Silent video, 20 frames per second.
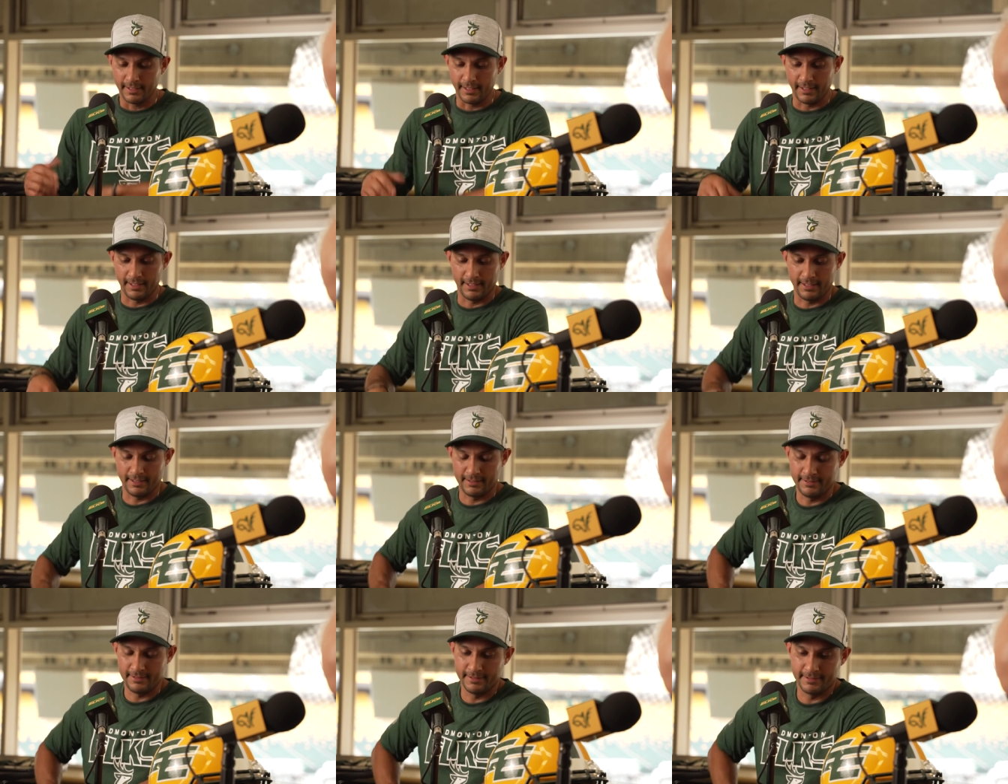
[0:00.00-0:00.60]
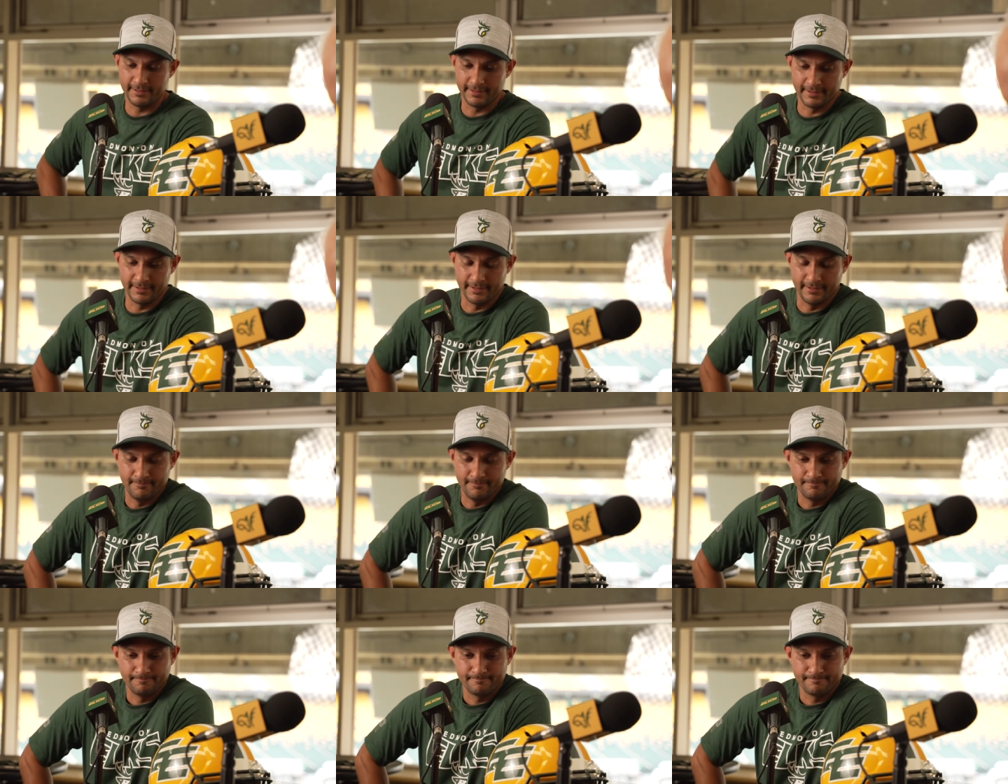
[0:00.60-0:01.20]

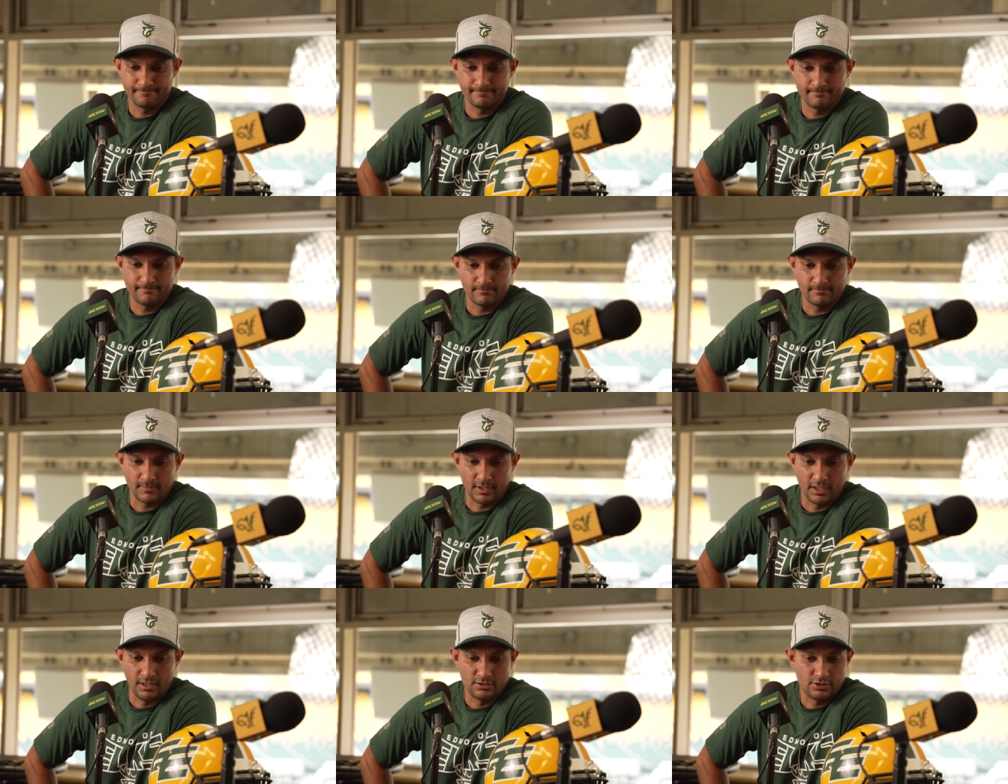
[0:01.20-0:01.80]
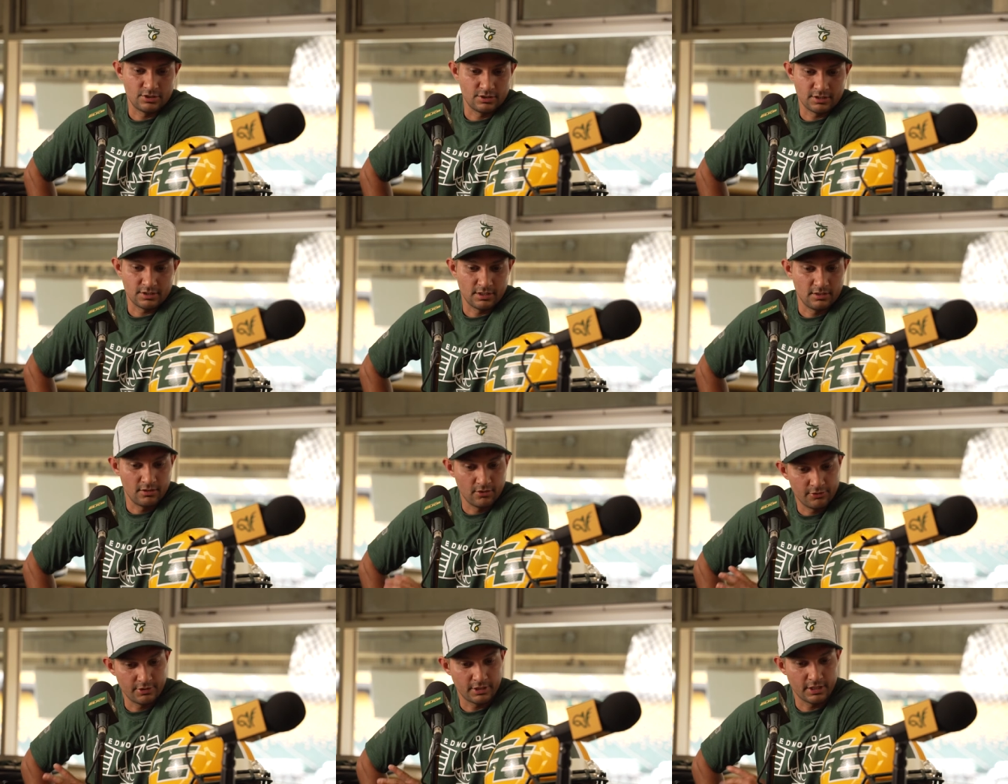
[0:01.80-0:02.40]
And she
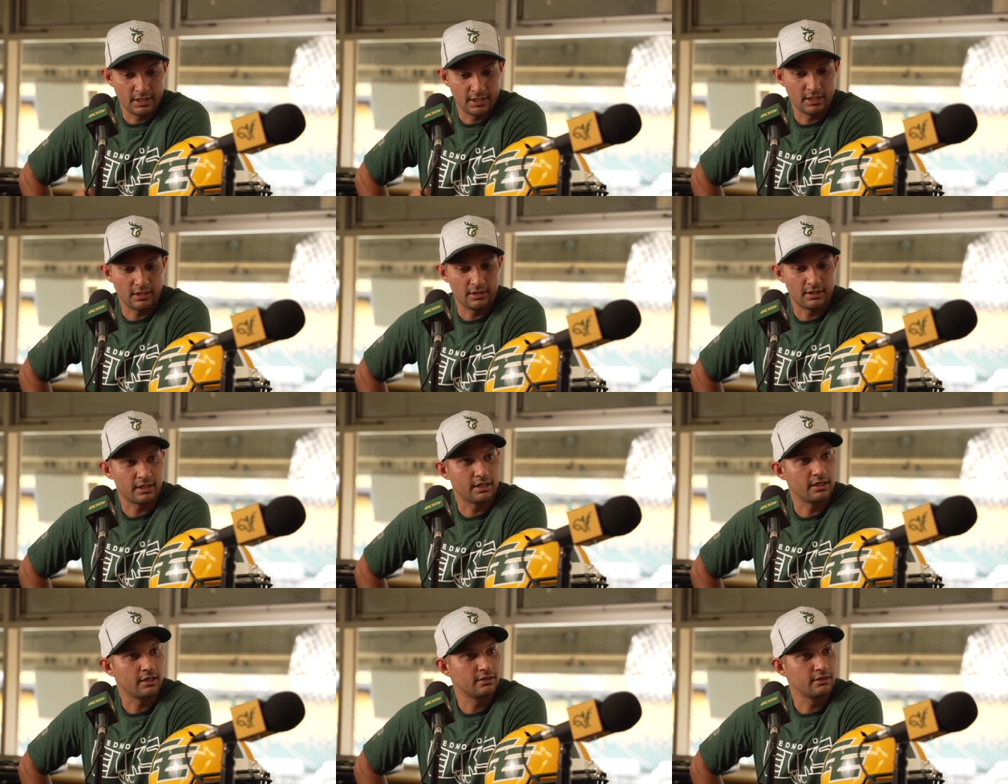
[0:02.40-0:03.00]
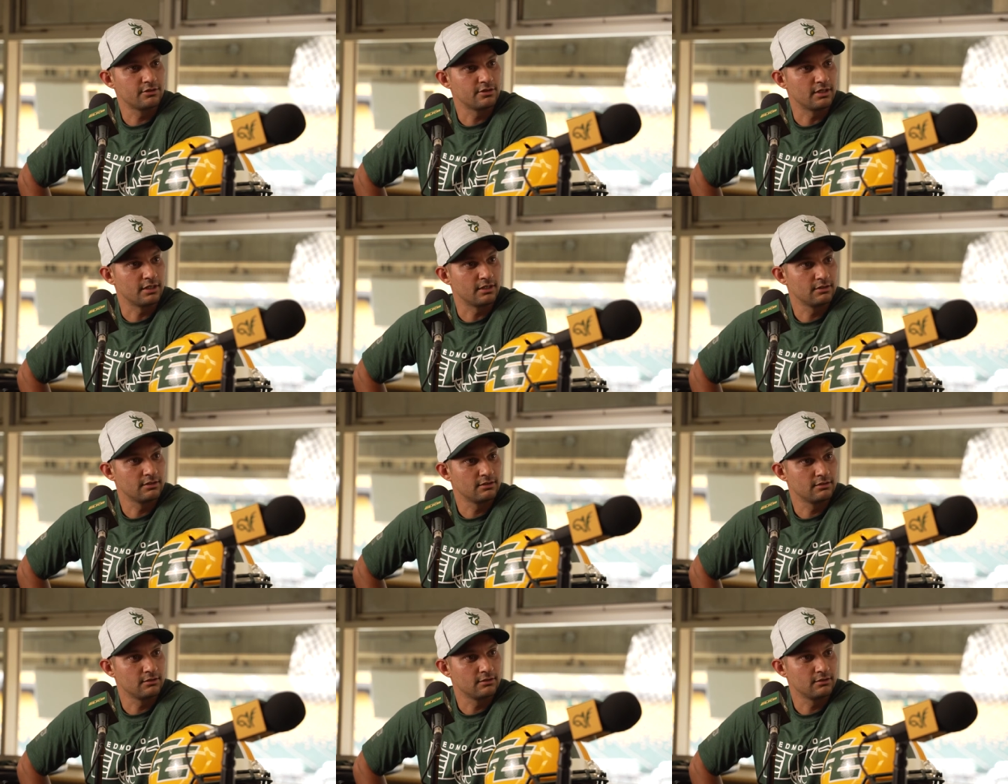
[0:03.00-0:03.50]
said, no, you're getting out of that contract.